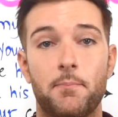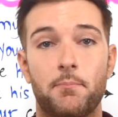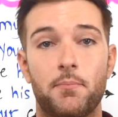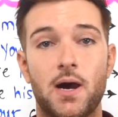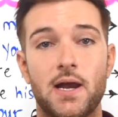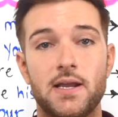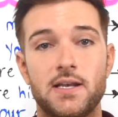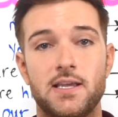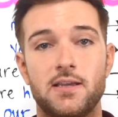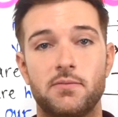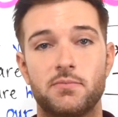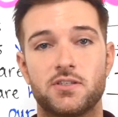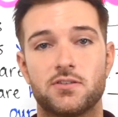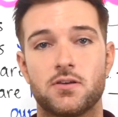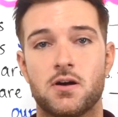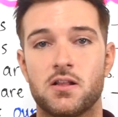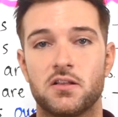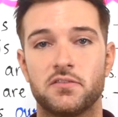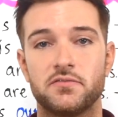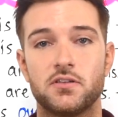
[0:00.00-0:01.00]
My name is
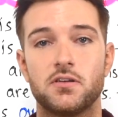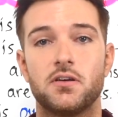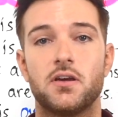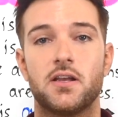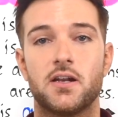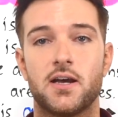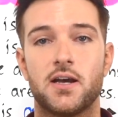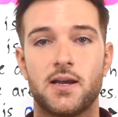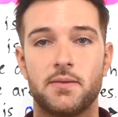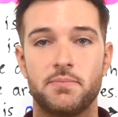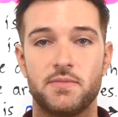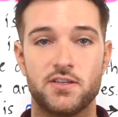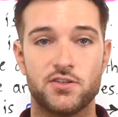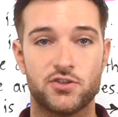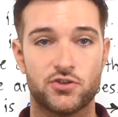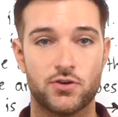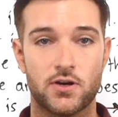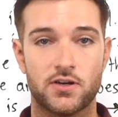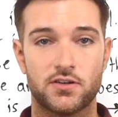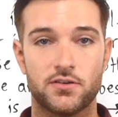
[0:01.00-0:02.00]
Oliver and I'm the
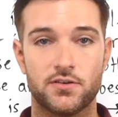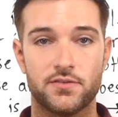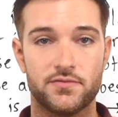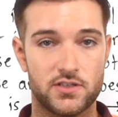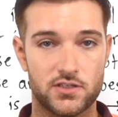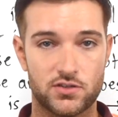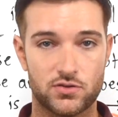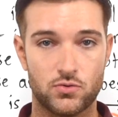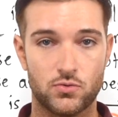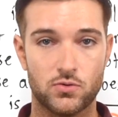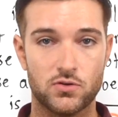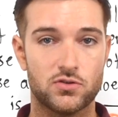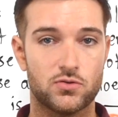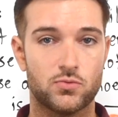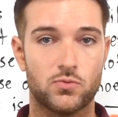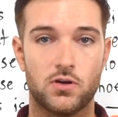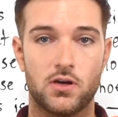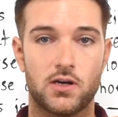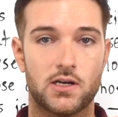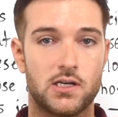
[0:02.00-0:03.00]
instructor of this
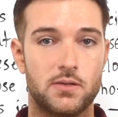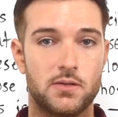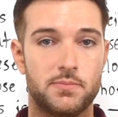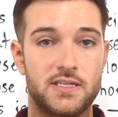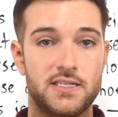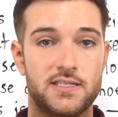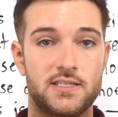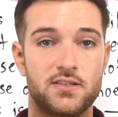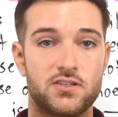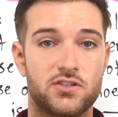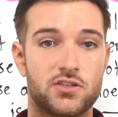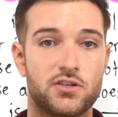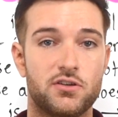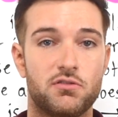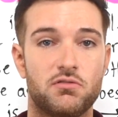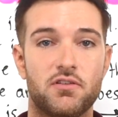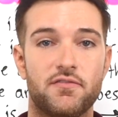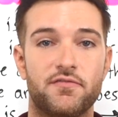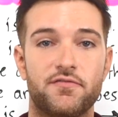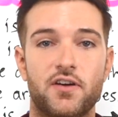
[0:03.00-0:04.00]
course where I'm going to be teaching
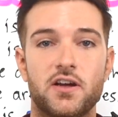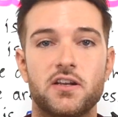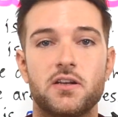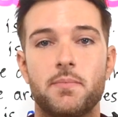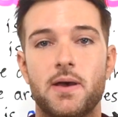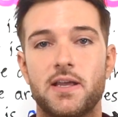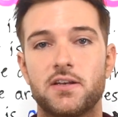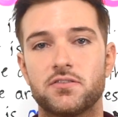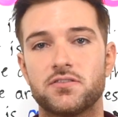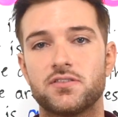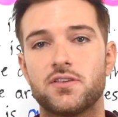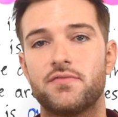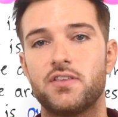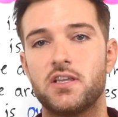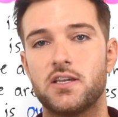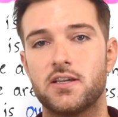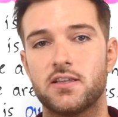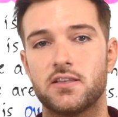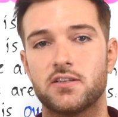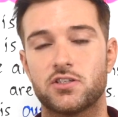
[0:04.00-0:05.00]
you the fundamentals of
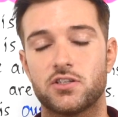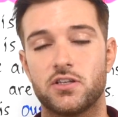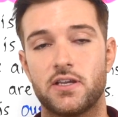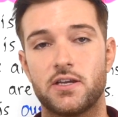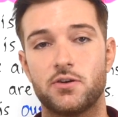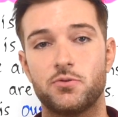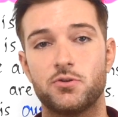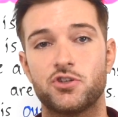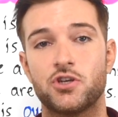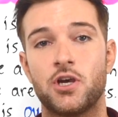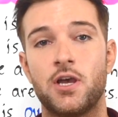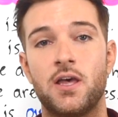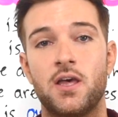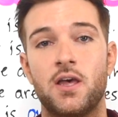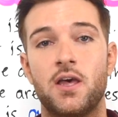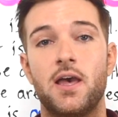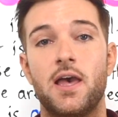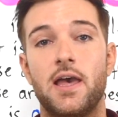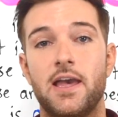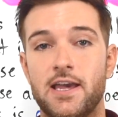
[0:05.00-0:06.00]
the English language
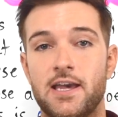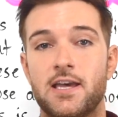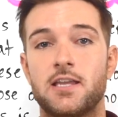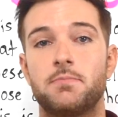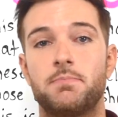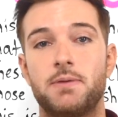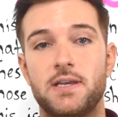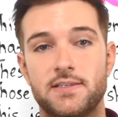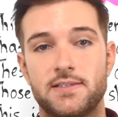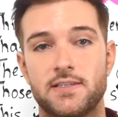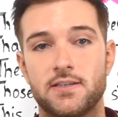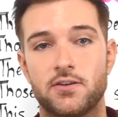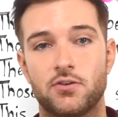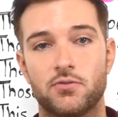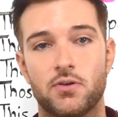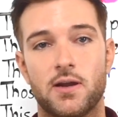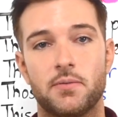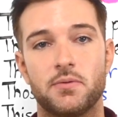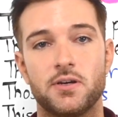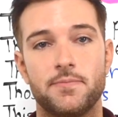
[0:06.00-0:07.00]
and basic
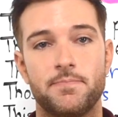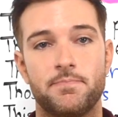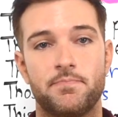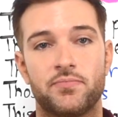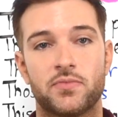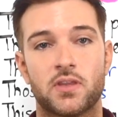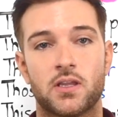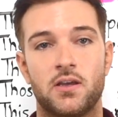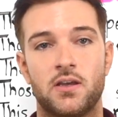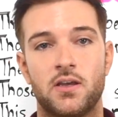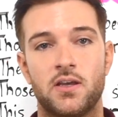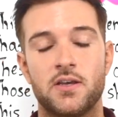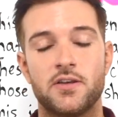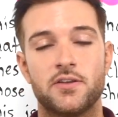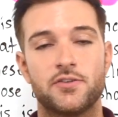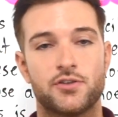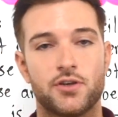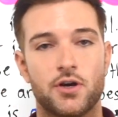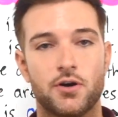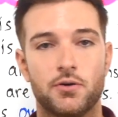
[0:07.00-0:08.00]
grammar.
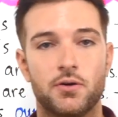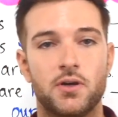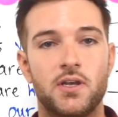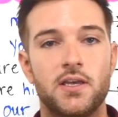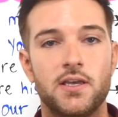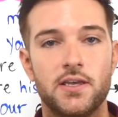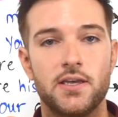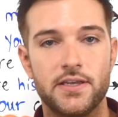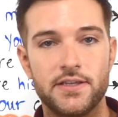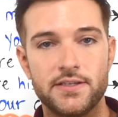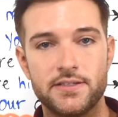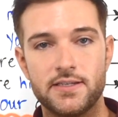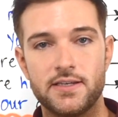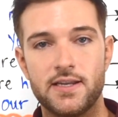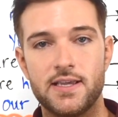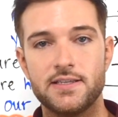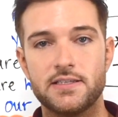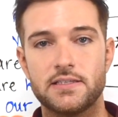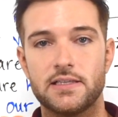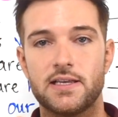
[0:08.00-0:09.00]
So, in
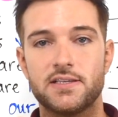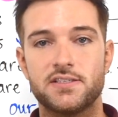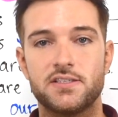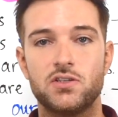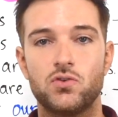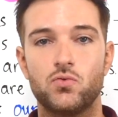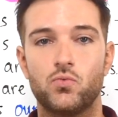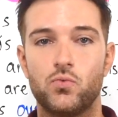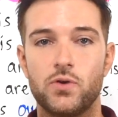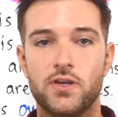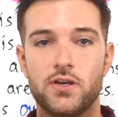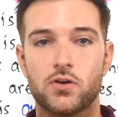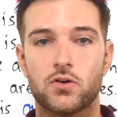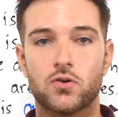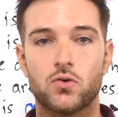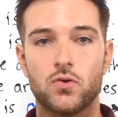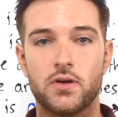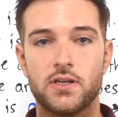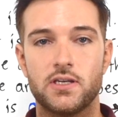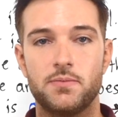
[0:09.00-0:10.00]
today's lesson we are
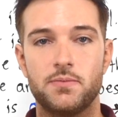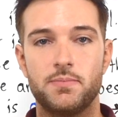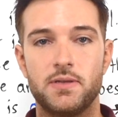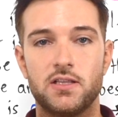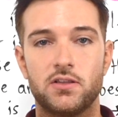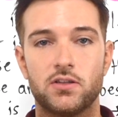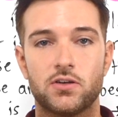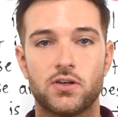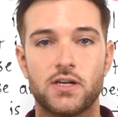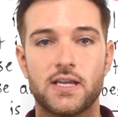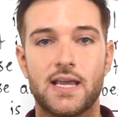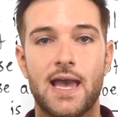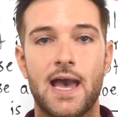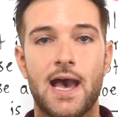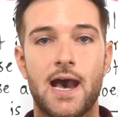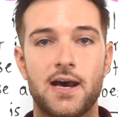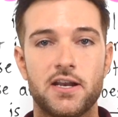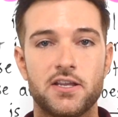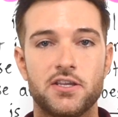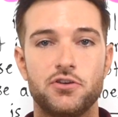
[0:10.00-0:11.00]
going to be learning
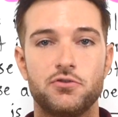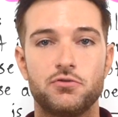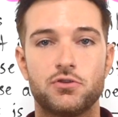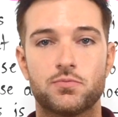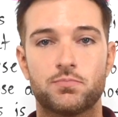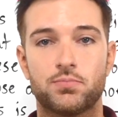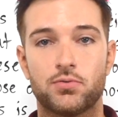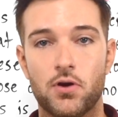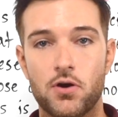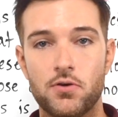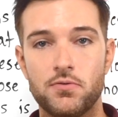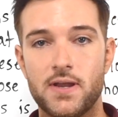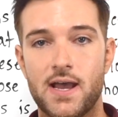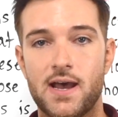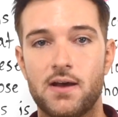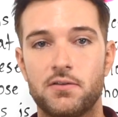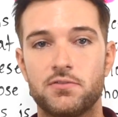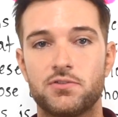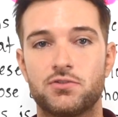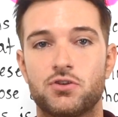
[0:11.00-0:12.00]
how to use
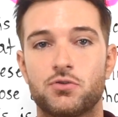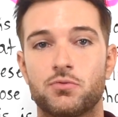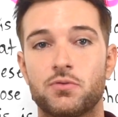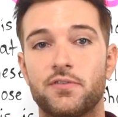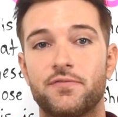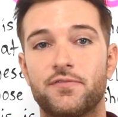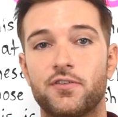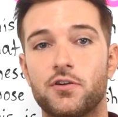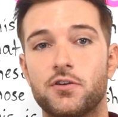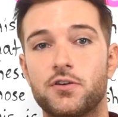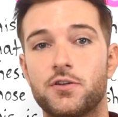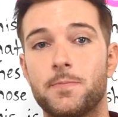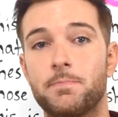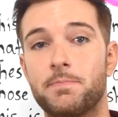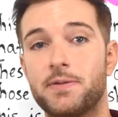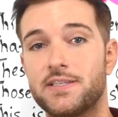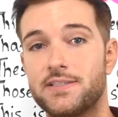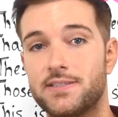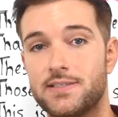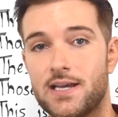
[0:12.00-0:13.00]
pronouns to refer to
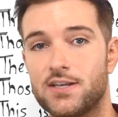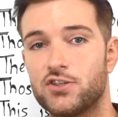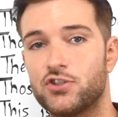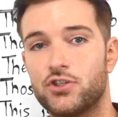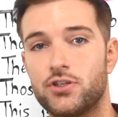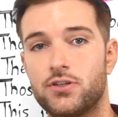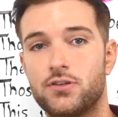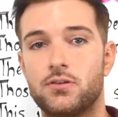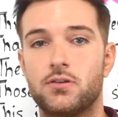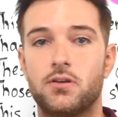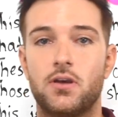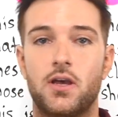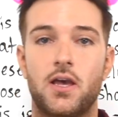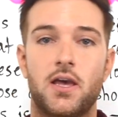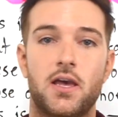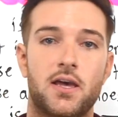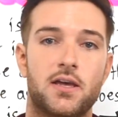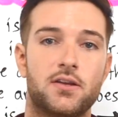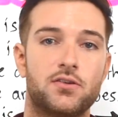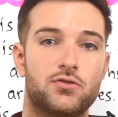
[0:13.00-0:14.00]
possession
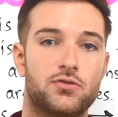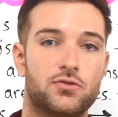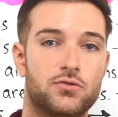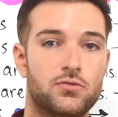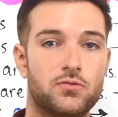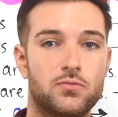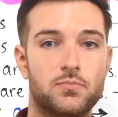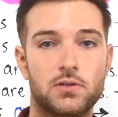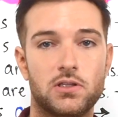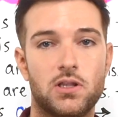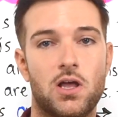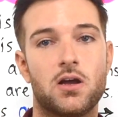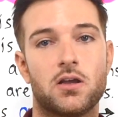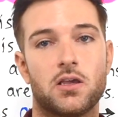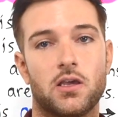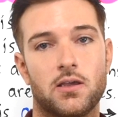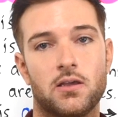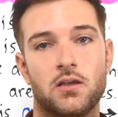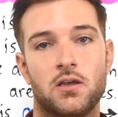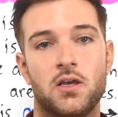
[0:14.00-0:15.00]
and to
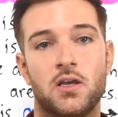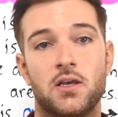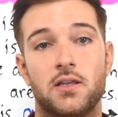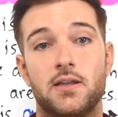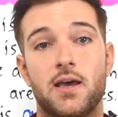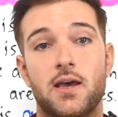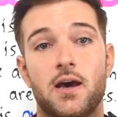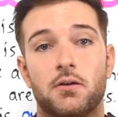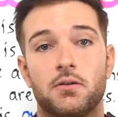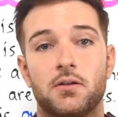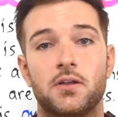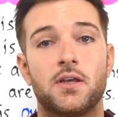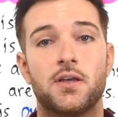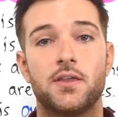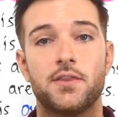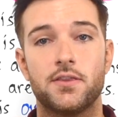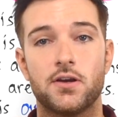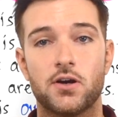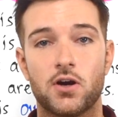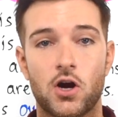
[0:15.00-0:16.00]
belonging. Now,
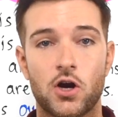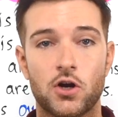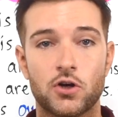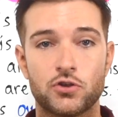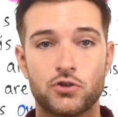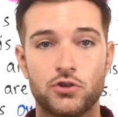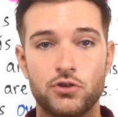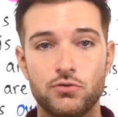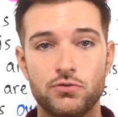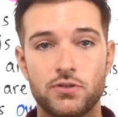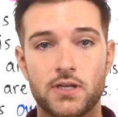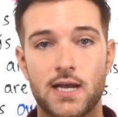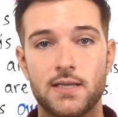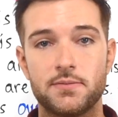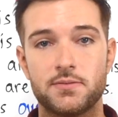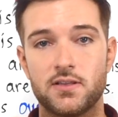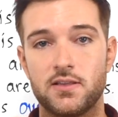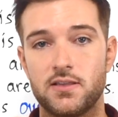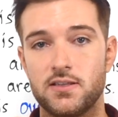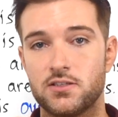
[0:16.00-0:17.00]
there are two
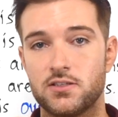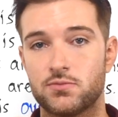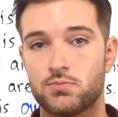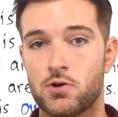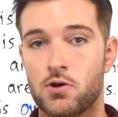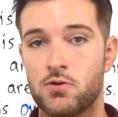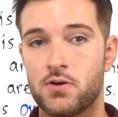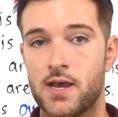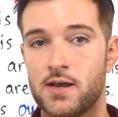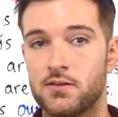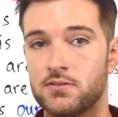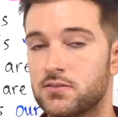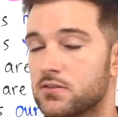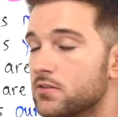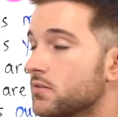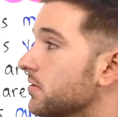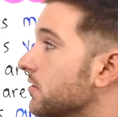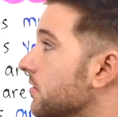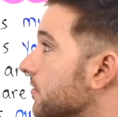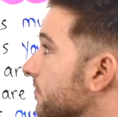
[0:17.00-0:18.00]
types of these
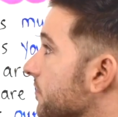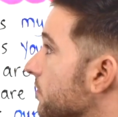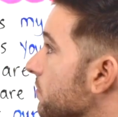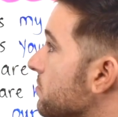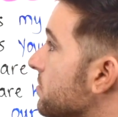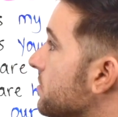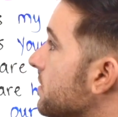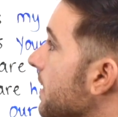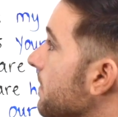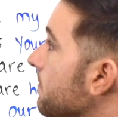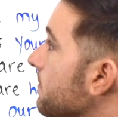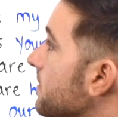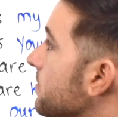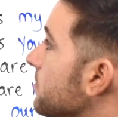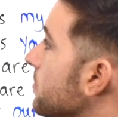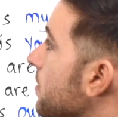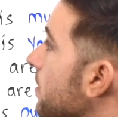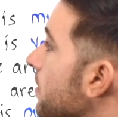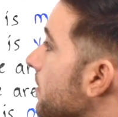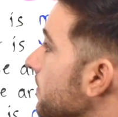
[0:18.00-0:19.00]
pronouns. The first type
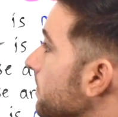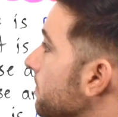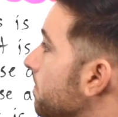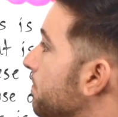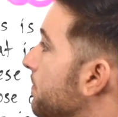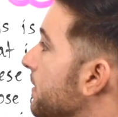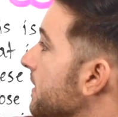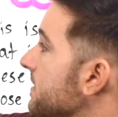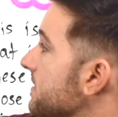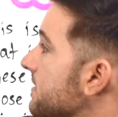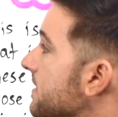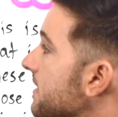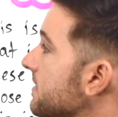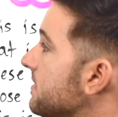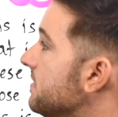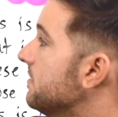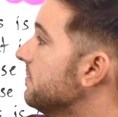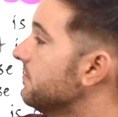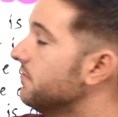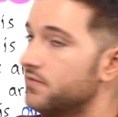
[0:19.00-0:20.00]
is called
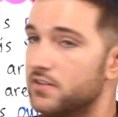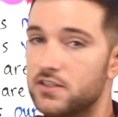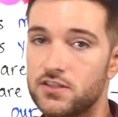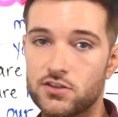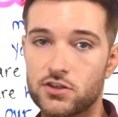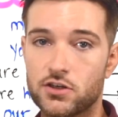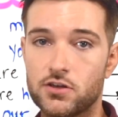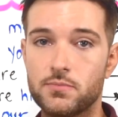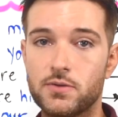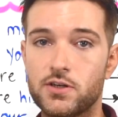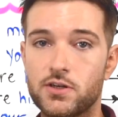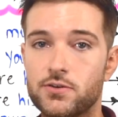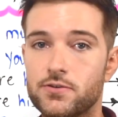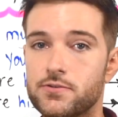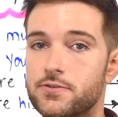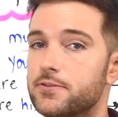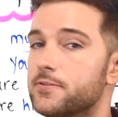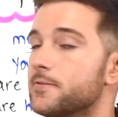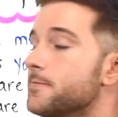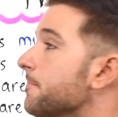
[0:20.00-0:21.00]
possessive
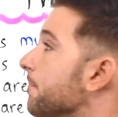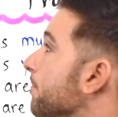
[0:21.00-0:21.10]
determiners